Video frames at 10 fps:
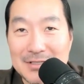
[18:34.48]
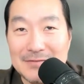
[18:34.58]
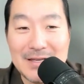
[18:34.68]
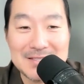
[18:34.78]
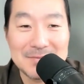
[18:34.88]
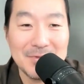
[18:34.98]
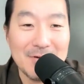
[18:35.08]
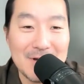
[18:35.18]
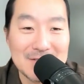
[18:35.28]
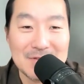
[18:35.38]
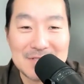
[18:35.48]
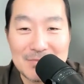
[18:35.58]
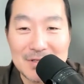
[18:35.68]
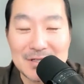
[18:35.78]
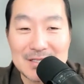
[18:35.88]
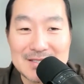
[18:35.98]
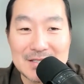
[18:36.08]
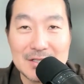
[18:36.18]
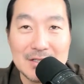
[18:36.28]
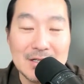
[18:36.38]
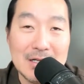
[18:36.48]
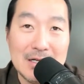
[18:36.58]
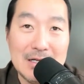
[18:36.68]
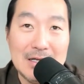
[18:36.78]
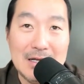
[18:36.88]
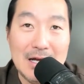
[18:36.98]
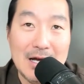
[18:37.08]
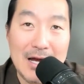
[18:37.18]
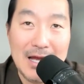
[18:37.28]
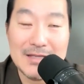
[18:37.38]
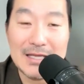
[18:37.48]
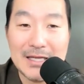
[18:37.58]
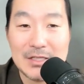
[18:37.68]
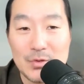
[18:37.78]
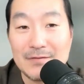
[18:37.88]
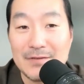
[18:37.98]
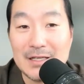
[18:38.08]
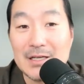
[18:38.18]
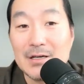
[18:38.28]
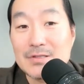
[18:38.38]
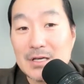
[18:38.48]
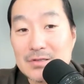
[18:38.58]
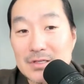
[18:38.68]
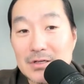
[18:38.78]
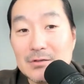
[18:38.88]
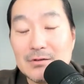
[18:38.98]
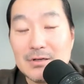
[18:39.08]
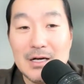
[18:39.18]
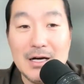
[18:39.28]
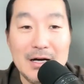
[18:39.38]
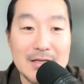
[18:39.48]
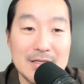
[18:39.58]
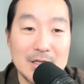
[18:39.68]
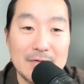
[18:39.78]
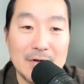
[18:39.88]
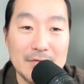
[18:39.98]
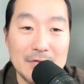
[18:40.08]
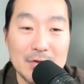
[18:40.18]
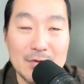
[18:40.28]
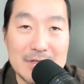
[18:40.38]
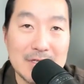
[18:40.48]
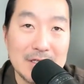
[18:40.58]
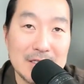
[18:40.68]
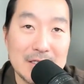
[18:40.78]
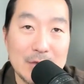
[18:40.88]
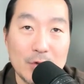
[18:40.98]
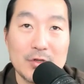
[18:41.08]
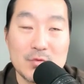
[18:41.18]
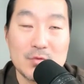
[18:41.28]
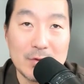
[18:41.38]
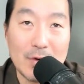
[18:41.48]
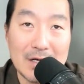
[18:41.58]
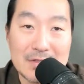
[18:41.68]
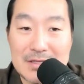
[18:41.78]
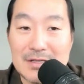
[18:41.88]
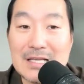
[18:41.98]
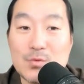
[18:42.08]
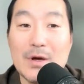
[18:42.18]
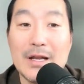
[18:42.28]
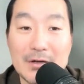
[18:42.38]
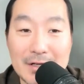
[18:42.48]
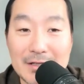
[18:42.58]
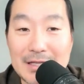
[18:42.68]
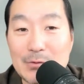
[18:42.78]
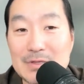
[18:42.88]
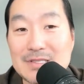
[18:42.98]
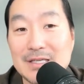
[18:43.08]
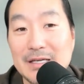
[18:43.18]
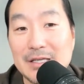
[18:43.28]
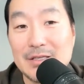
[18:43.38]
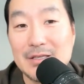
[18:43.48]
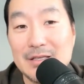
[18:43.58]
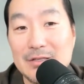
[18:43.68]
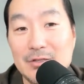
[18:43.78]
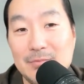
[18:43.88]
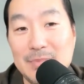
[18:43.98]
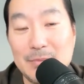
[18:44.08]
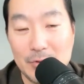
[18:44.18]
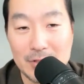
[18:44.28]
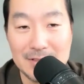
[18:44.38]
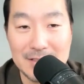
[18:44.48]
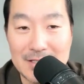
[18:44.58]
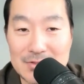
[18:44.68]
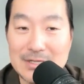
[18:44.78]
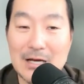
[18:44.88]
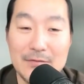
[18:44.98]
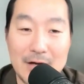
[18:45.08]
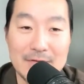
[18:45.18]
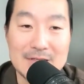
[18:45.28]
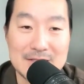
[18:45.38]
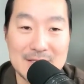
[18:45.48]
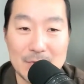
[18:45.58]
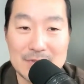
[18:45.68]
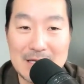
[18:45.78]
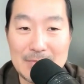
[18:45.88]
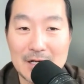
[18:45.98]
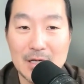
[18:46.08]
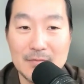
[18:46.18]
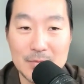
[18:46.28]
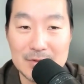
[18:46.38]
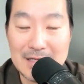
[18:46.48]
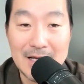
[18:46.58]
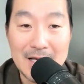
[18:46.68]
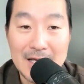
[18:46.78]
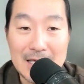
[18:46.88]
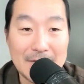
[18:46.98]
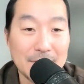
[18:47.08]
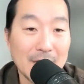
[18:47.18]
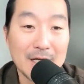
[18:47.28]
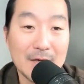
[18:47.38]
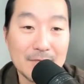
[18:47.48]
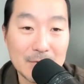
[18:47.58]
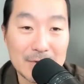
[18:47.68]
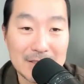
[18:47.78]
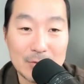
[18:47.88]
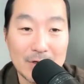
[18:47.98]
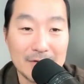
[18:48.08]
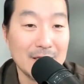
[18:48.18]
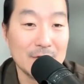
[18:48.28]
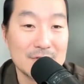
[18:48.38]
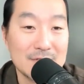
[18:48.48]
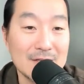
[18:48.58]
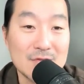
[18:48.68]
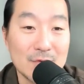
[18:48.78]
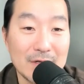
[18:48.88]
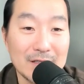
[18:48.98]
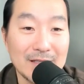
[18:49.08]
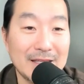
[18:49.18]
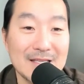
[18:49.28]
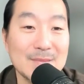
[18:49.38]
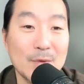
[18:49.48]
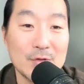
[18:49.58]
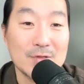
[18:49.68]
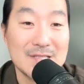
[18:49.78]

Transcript: defensible, and so it's something to consider. And then like doing videos also, I think of you, I think it works really well. So I think that's one area that I would say like people could lean into. Now, obviously, some people say I'm not comfortable with that. If you're not comfortable with it, well, get your son to do it. Like get someone on